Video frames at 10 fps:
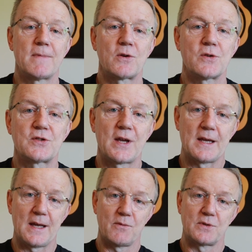I've got to
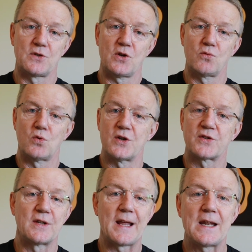say it was no
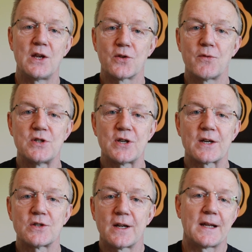worse than any other
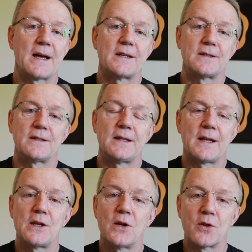injection I'd had
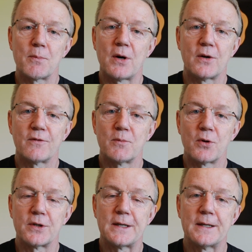in any other part of the
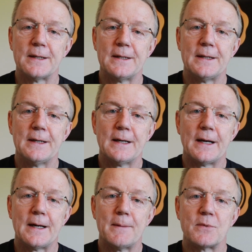body.
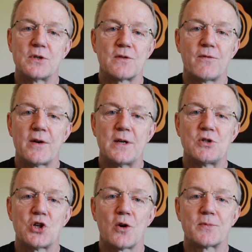Just a very
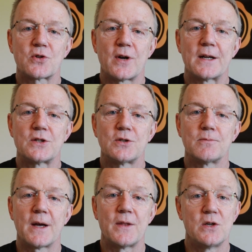sharp scratch,
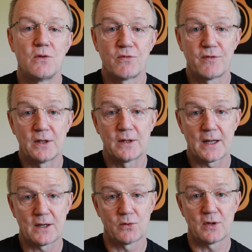and then you feel
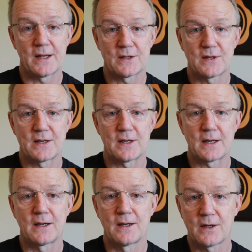that local
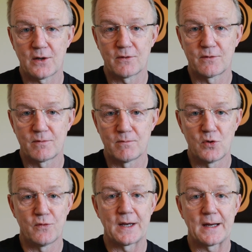anaesthetic kind of
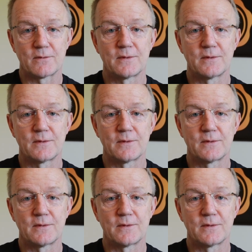moving out